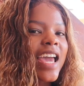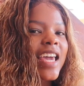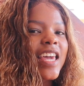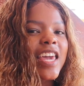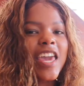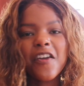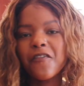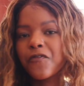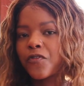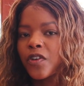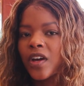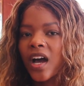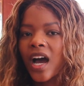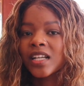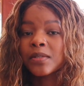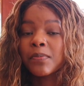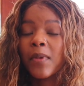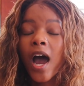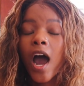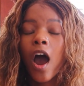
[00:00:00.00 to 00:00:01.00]
give you
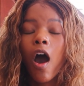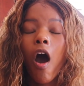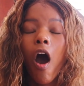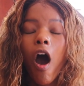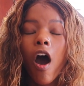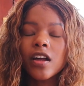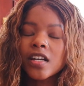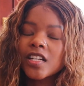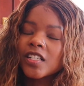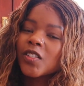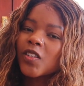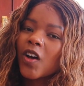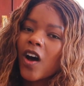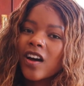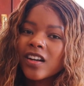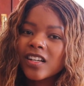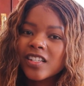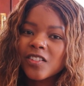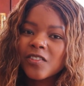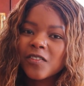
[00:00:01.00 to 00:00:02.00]
guys my
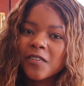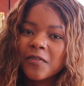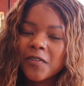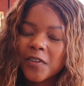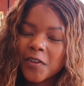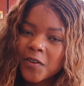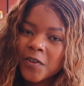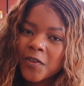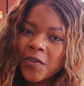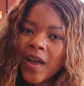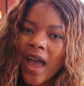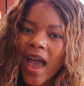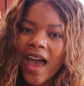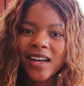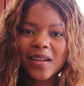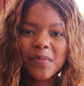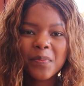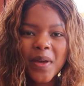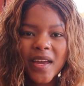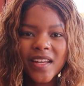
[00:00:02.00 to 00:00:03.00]
honest review and
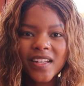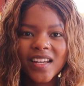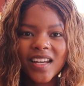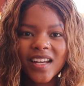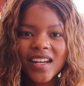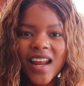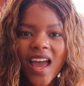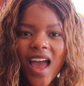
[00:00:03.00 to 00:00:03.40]
opinion.